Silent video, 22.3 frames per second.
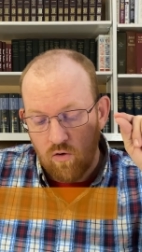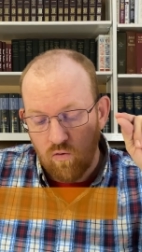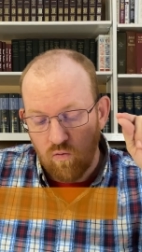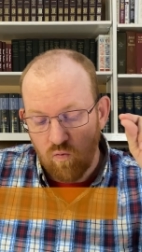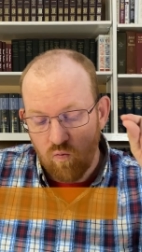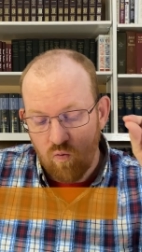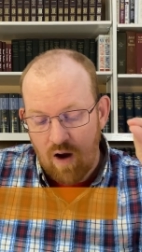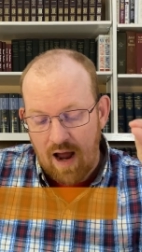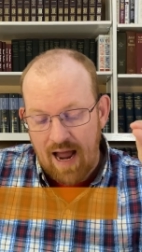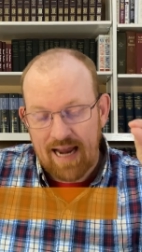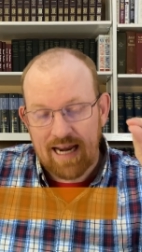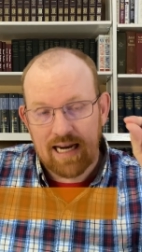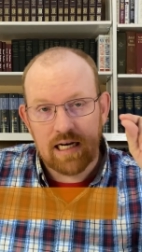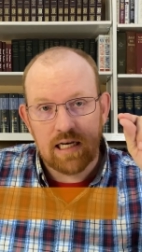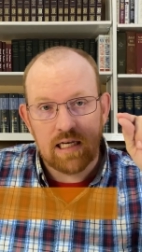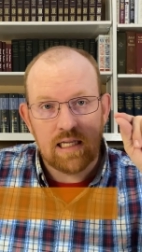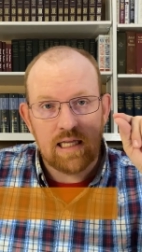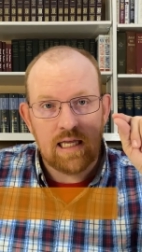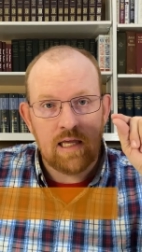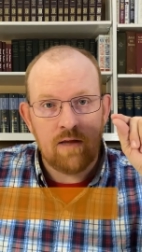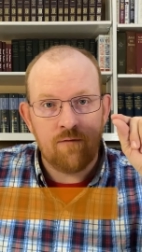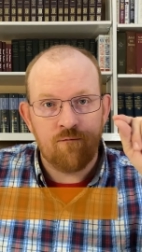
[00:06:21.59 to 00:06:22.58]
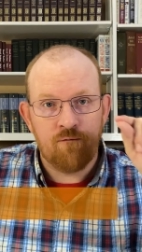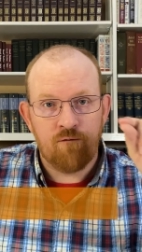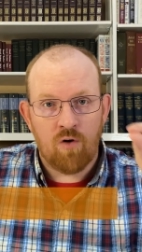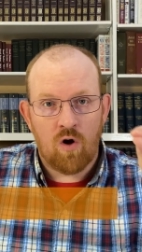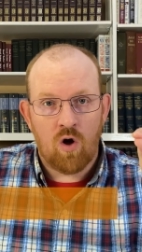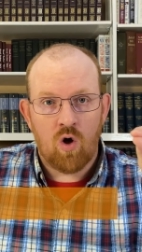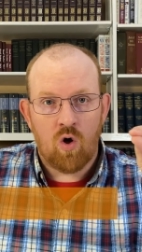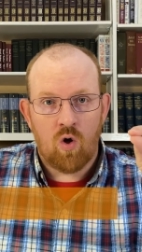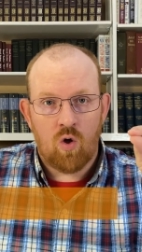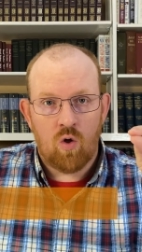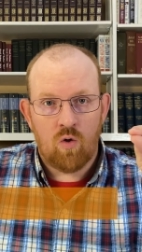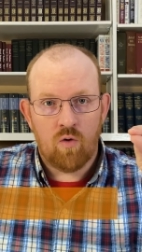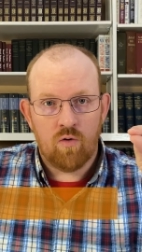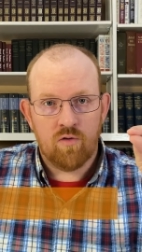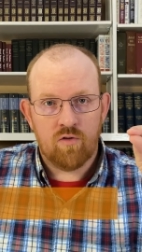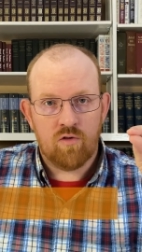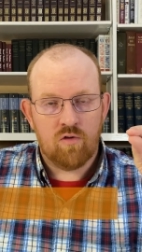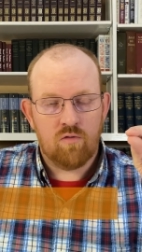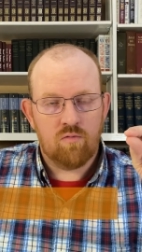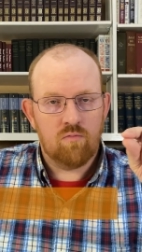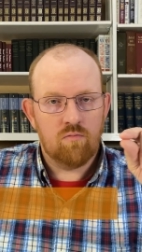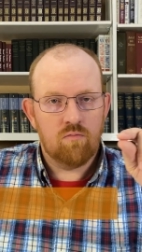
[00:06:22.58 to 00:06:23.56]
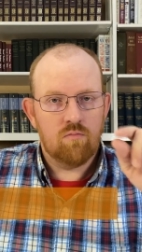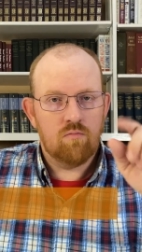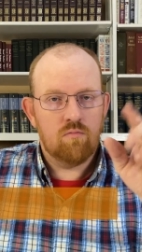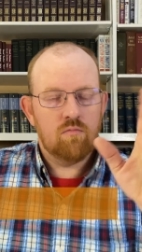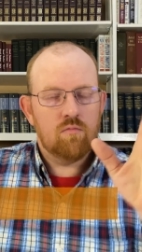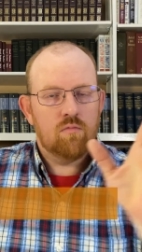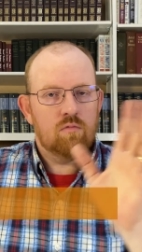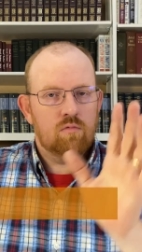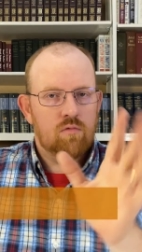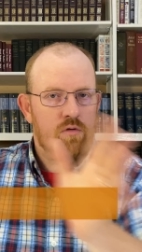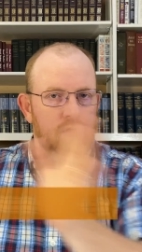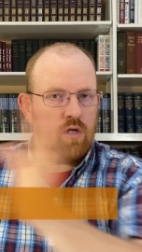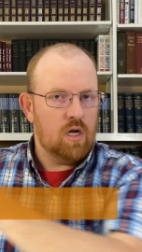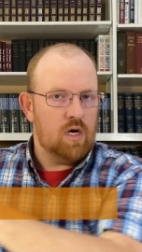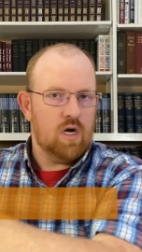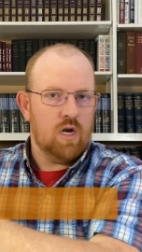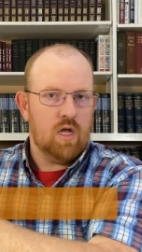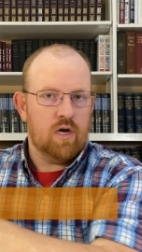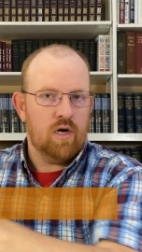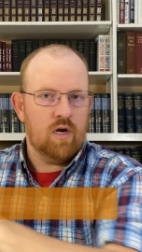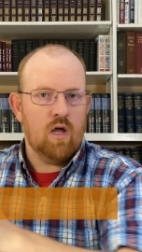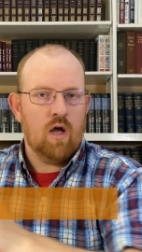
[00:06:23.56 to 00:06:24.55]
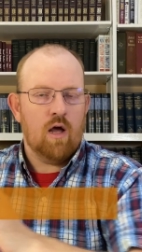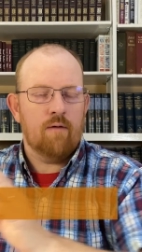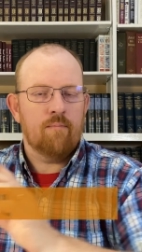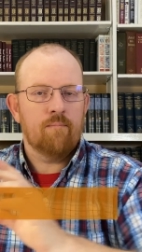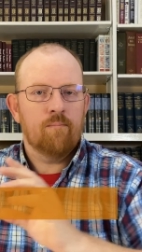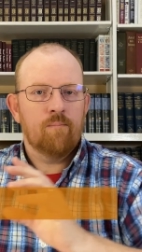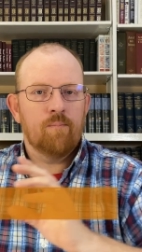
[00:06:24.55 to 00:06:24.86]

rightly falls. Da da da da da.